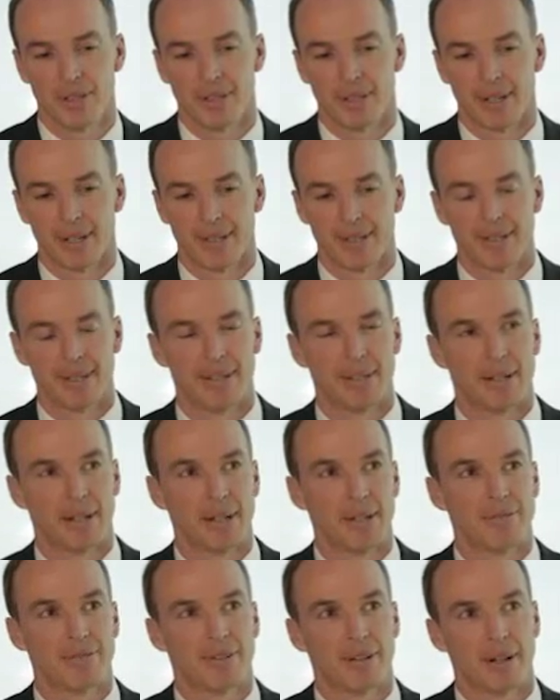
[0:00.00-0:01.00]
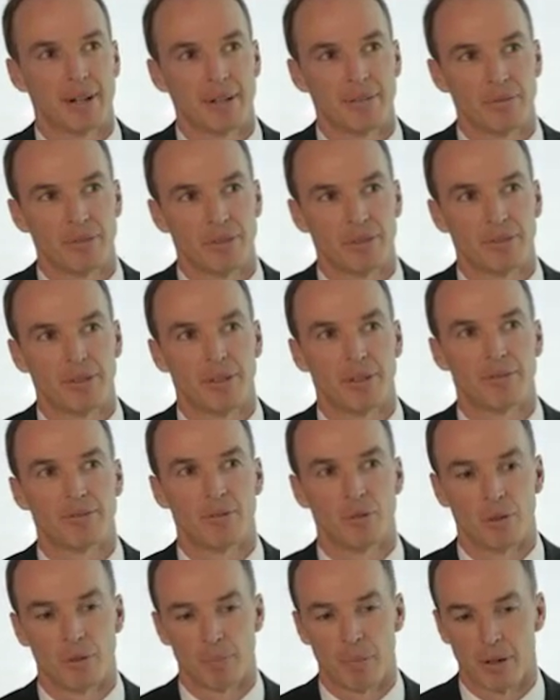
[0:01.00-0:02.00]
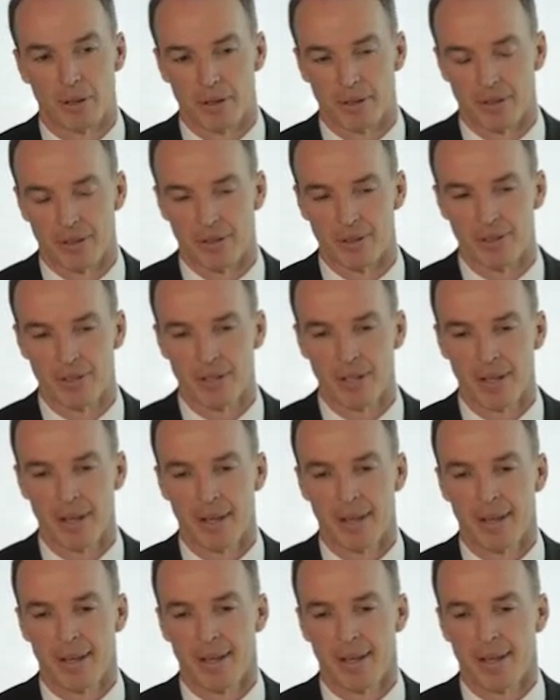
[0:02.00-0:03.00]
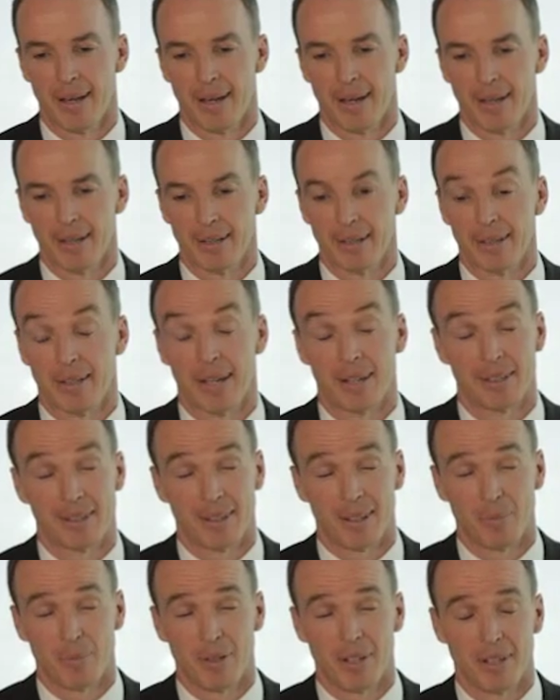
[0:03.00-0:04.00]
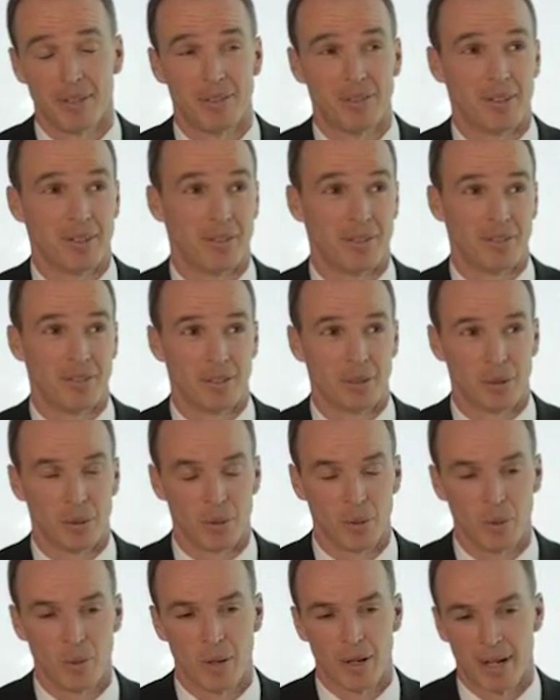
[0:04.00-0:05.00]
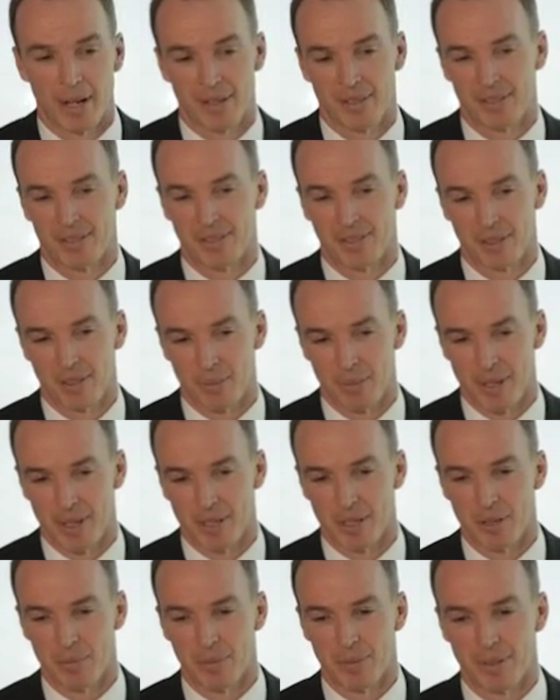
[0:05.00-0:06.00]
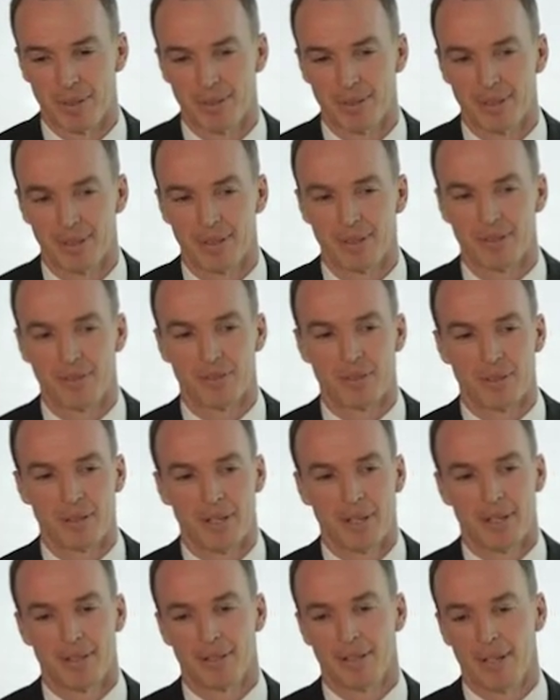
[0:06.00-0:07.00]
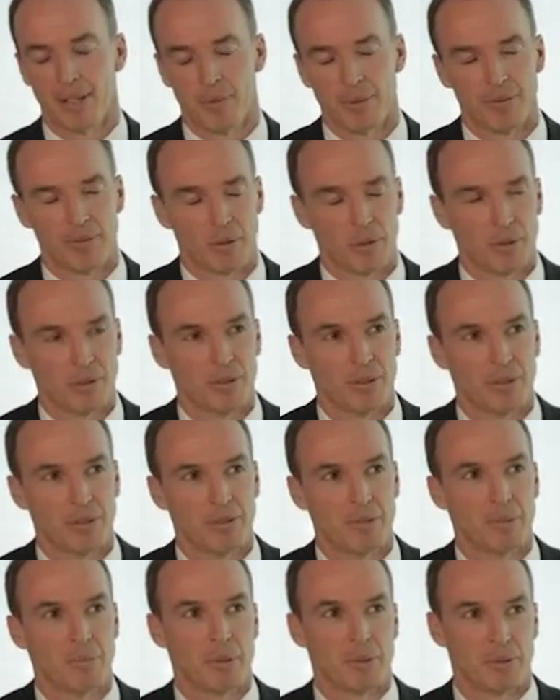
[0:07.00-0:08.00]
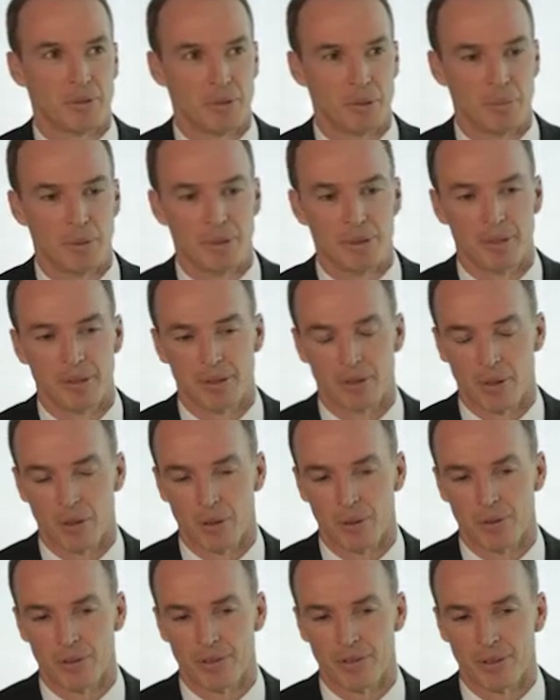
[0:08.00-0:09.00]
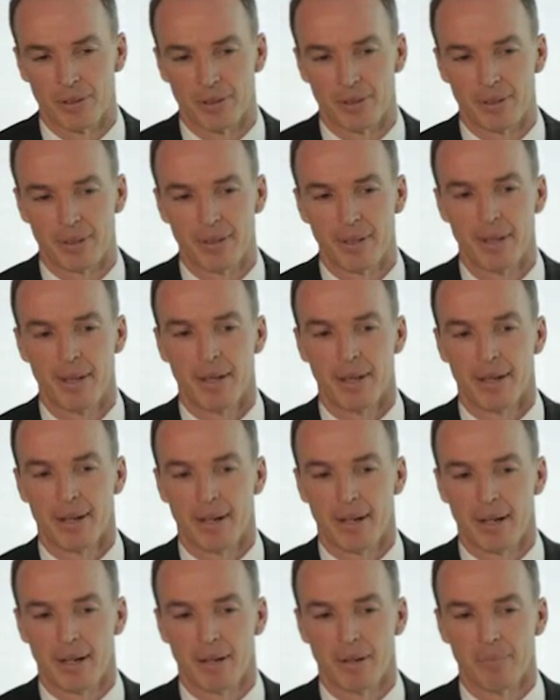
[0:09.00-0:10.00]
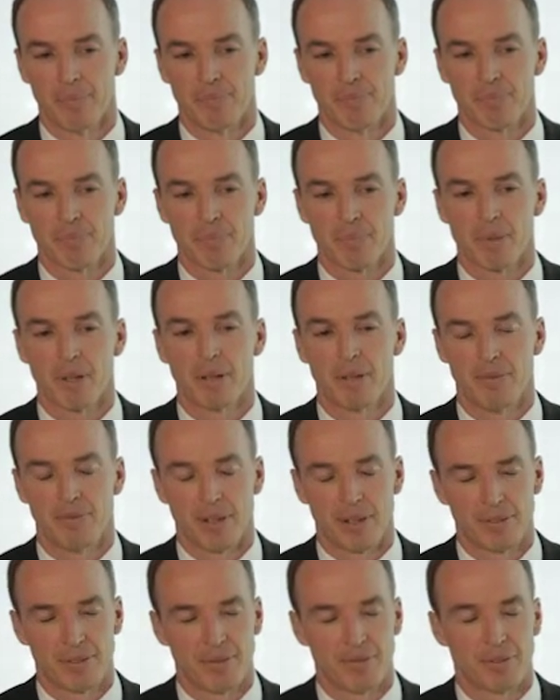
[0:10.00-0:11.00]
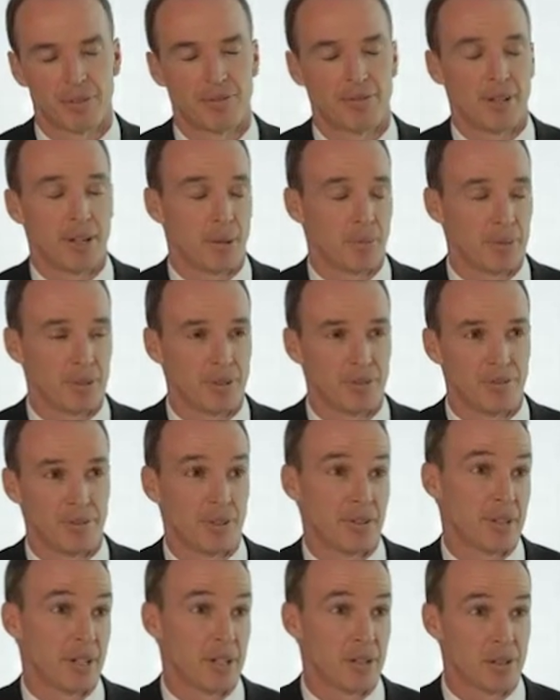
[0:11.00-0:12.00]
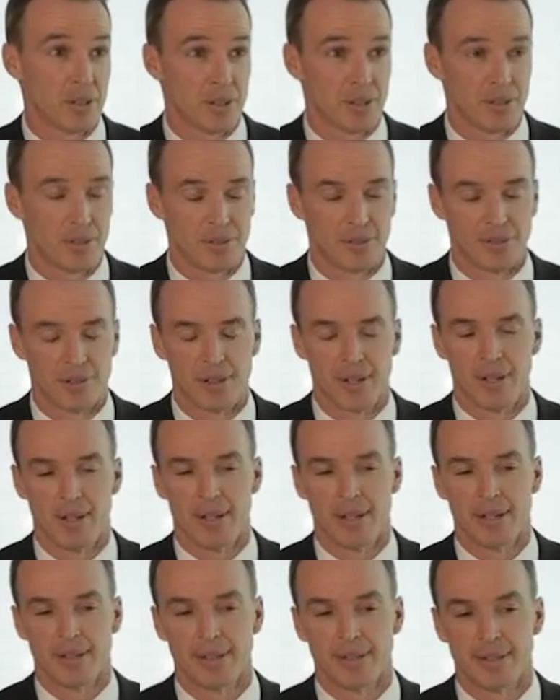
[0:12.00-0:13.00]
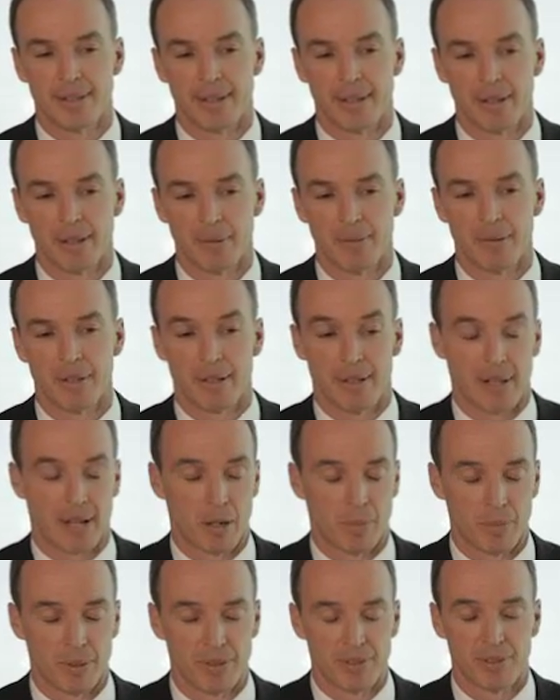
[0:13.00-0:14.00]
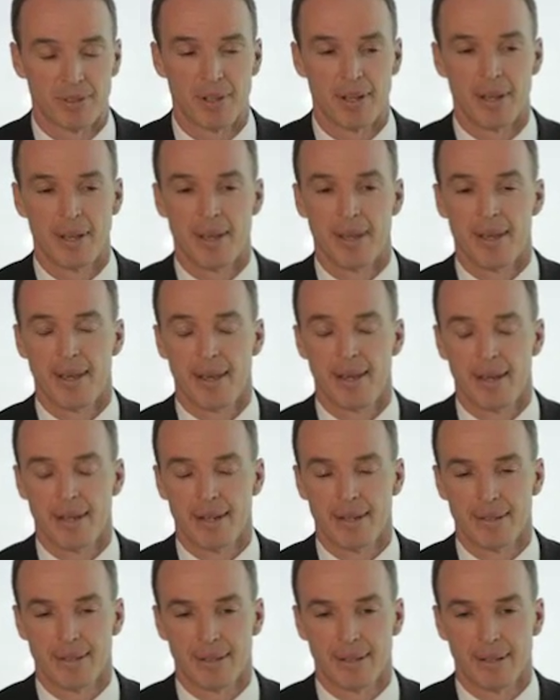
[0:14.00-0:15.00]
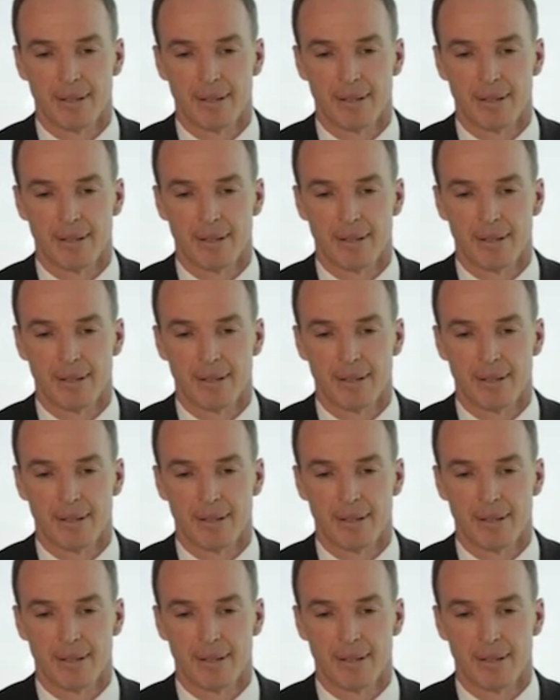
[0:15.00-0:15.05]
in 1995 with 4 partners, and at that time we had 0 assets under management, and today we've grown to about $2 billion on investing for families, foundations, and endowments. And